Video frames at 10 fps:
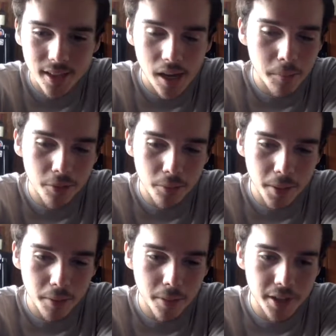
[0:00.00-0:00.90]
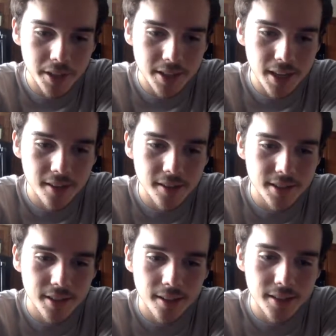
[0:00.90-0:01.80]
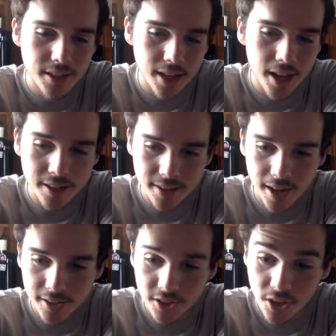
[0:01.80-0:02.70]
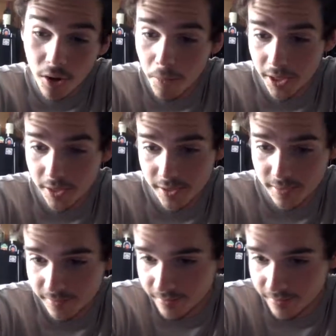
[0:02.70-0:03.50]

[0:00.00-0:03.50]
I'm over my buddy's house, and Scott is at a Starbucks.